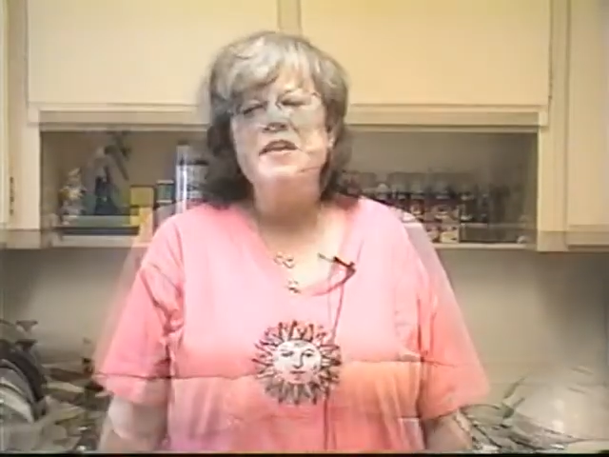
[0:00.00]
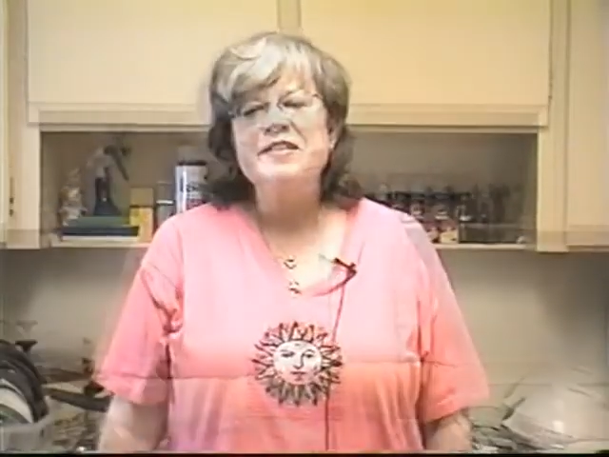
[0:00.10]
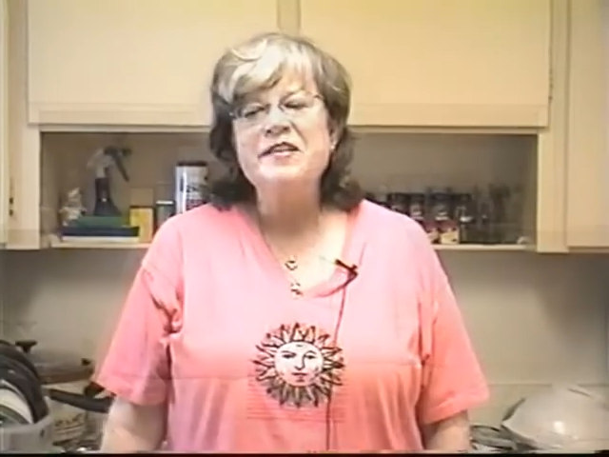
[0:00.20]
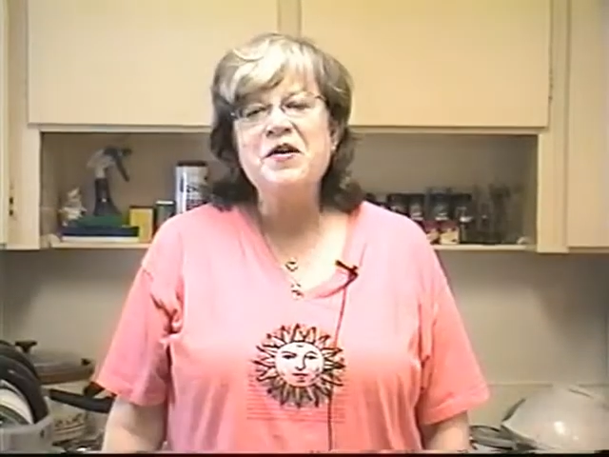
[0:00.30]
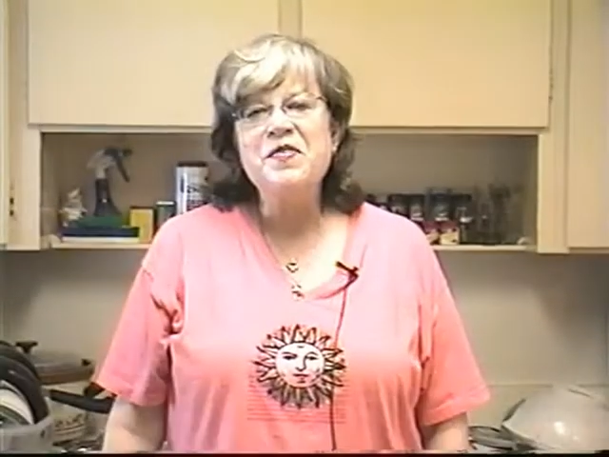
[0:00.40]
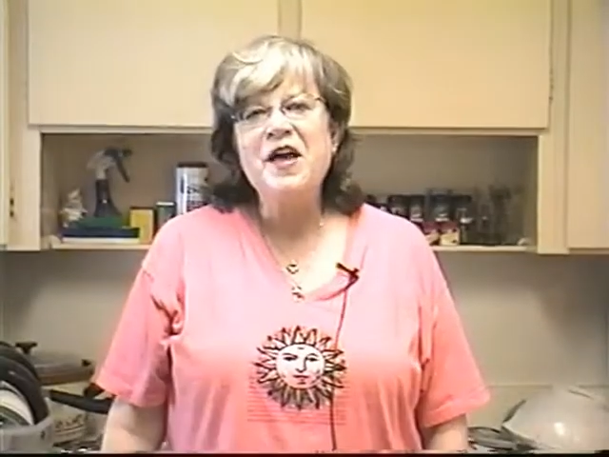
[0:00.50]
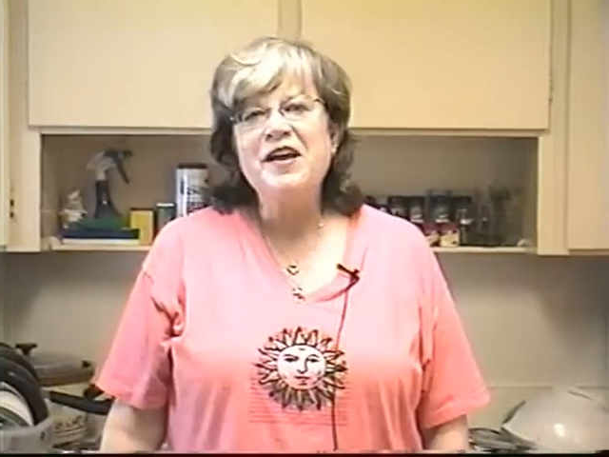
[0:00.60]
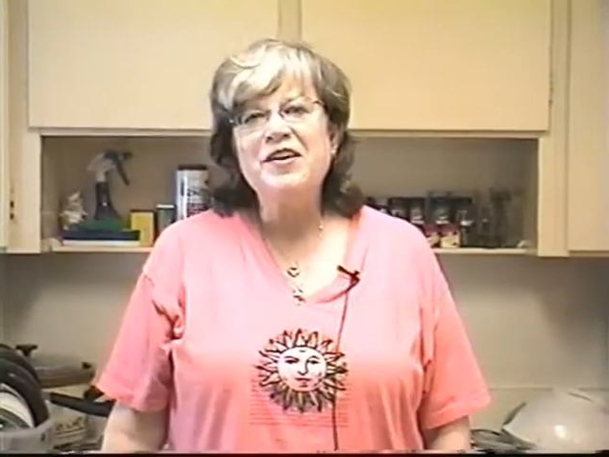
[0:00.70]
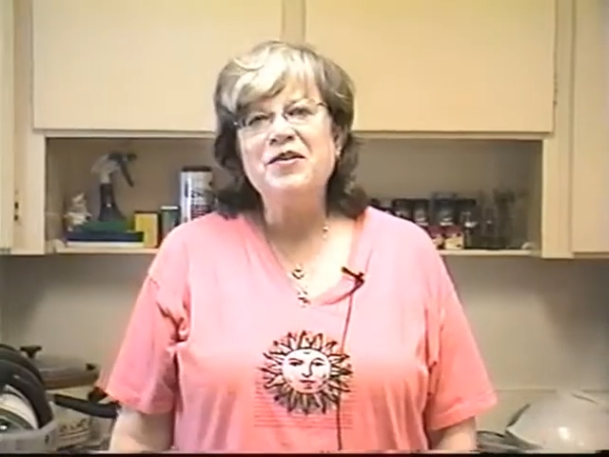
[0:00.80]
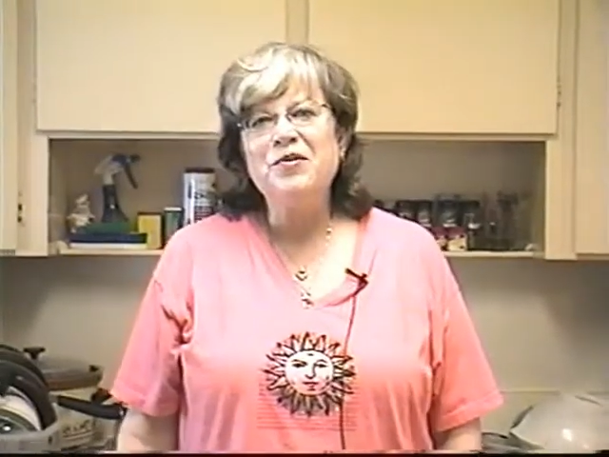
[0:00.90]
So
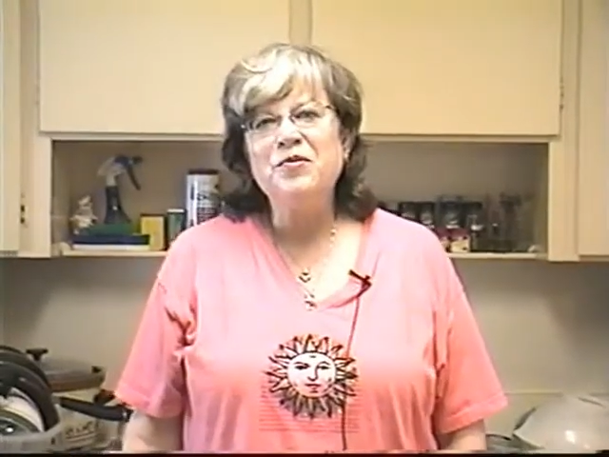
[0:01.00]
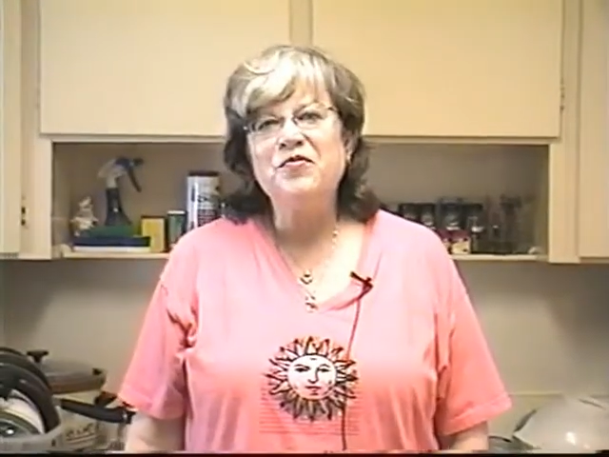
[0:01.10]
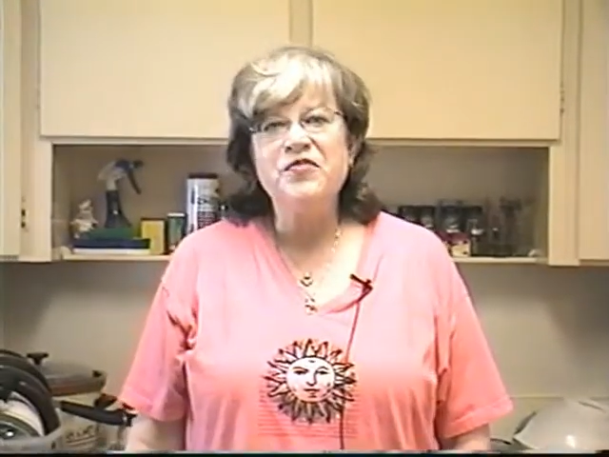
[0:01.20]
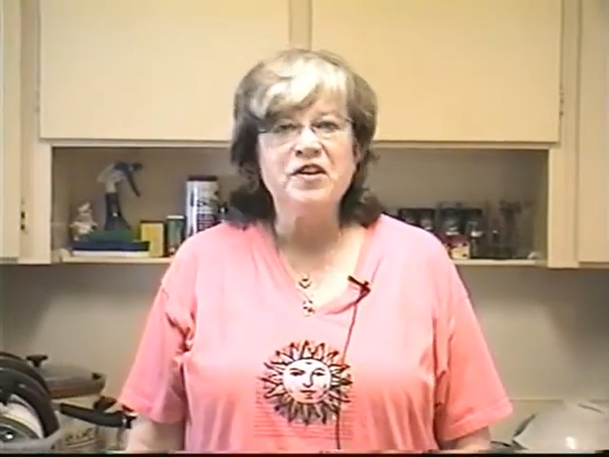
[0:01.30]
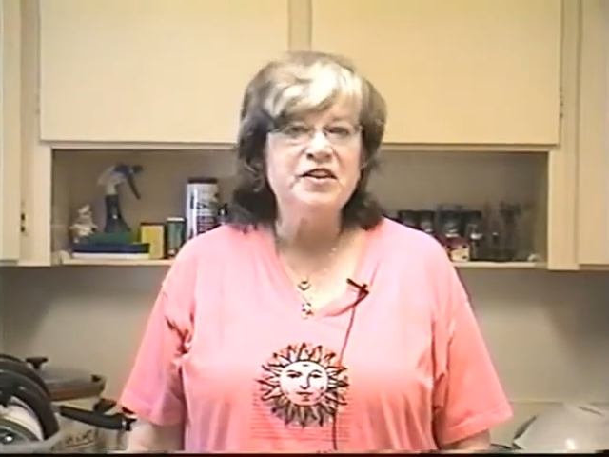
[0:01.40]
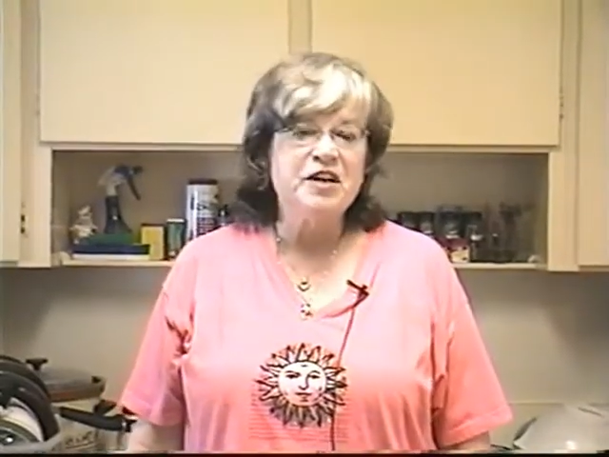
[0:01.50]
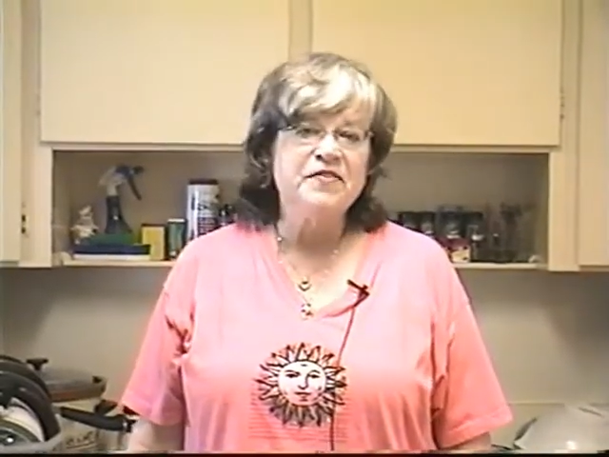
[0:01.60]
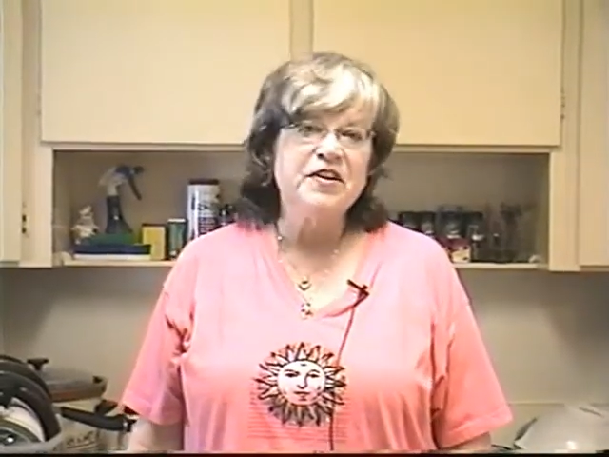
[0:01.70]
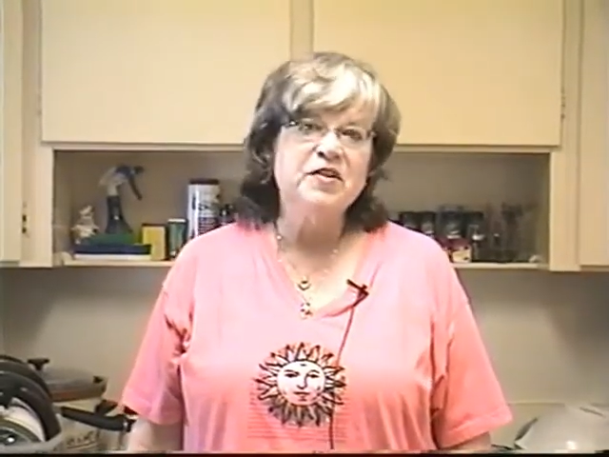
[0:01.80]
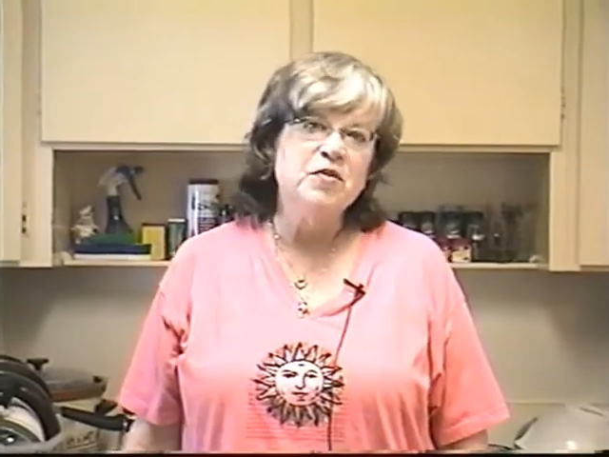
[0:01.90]
thank you,
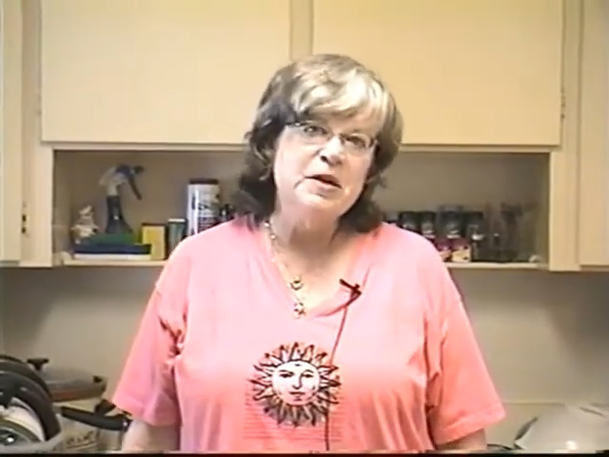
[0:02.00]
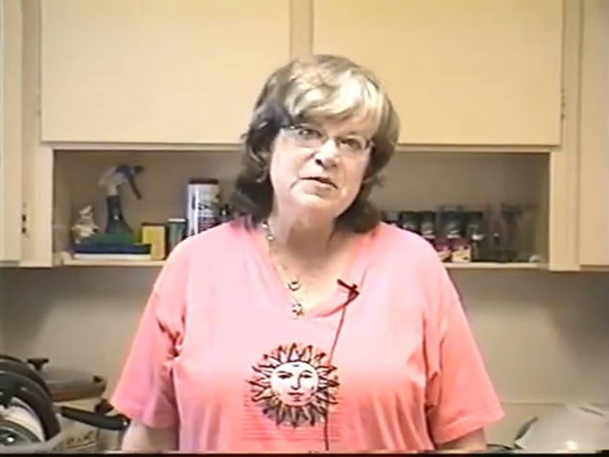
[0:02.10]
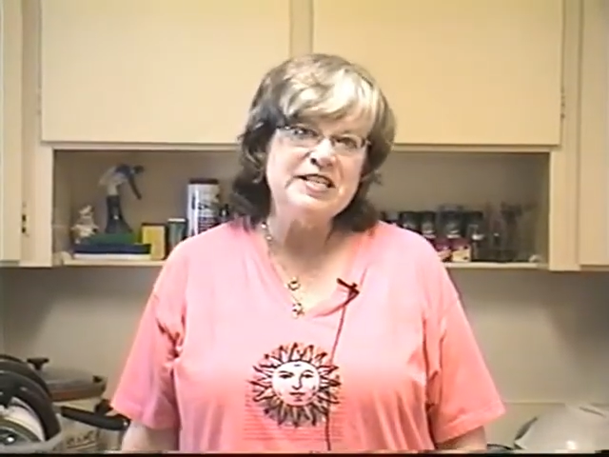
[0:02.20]
Philadelphia cream